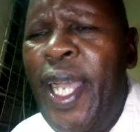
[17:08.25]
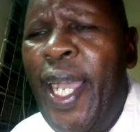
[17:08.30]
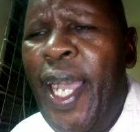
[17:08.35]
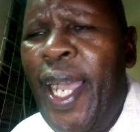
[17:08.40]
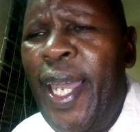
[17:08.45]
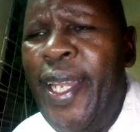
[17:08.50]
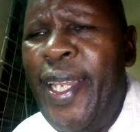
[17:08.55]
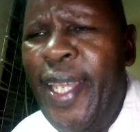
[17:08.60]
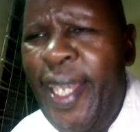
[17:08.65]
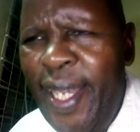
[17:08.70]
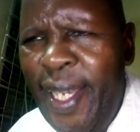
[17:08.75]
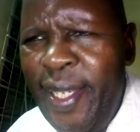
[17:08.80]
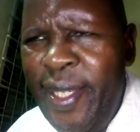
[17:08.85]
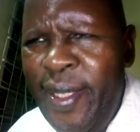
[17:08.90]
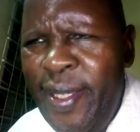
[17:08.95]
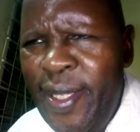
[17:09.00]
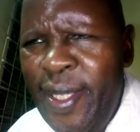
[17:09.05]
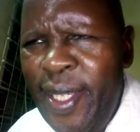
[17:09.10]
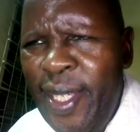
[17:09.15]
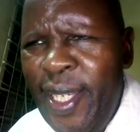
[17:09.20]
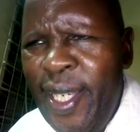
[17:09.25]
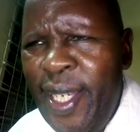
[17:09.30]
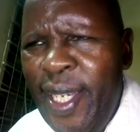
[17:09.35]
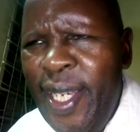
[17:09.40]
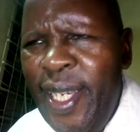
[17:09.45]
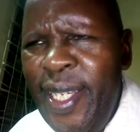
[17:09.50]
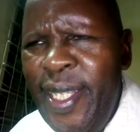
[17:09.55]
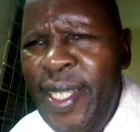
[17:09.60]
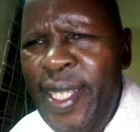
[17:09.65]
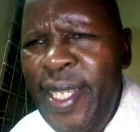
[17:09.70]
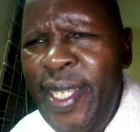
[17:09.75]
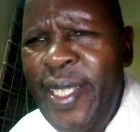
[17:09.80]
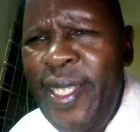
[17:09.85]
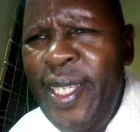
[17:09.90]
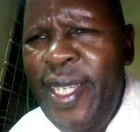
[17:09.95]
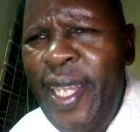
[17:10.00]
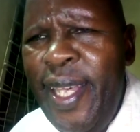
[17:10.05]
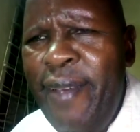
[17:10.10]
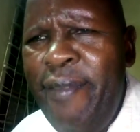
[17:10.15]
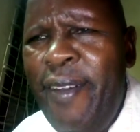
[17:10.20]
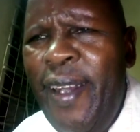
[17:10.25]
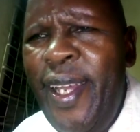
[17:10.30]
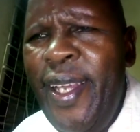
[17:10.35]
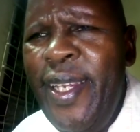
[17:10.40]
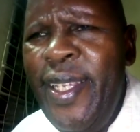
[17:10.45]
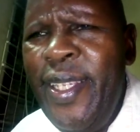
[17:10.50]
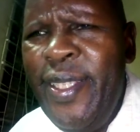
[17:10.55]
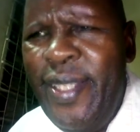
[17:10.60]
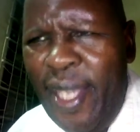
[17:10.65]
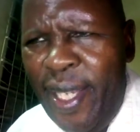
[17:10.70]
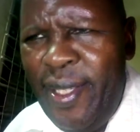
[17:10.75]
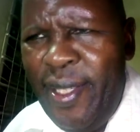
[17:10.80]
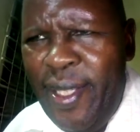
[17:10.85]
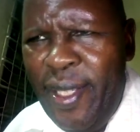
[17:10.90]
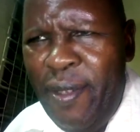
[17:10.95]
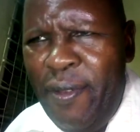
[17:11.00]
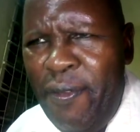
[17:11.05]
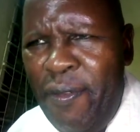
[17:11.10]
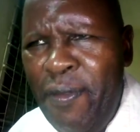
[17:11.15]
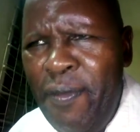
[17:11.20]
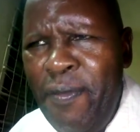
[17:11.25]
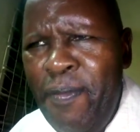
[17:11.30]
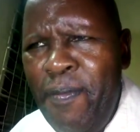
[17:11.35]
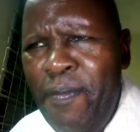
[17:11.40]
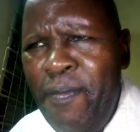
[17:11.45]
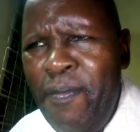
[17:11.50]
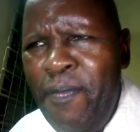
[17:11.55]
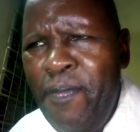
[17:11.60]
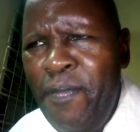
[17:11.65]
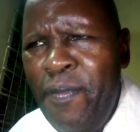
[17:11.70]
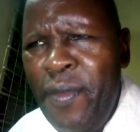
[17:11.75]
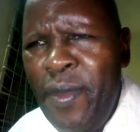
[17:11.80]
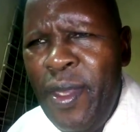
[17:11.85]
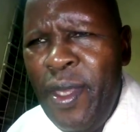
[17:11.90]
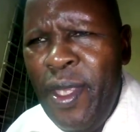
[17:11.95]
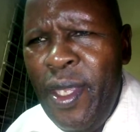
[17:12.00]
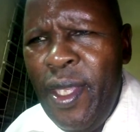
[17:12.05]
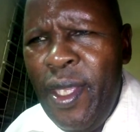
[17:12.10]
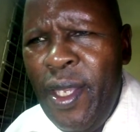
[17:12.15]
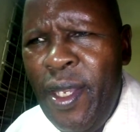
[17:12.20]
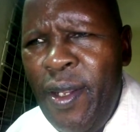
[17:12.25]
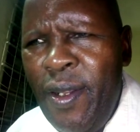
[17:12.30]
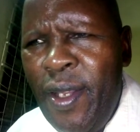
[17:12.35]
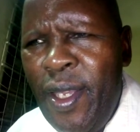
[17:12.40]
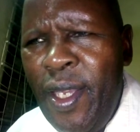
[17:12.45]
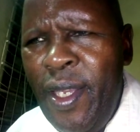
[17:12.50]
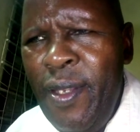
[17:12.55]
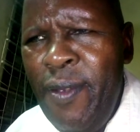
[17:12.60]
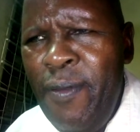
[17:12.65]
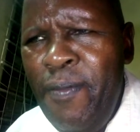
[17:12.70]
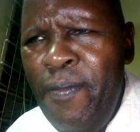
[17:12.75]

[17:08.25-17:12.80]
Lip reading: and hence it is never decisive. Okay?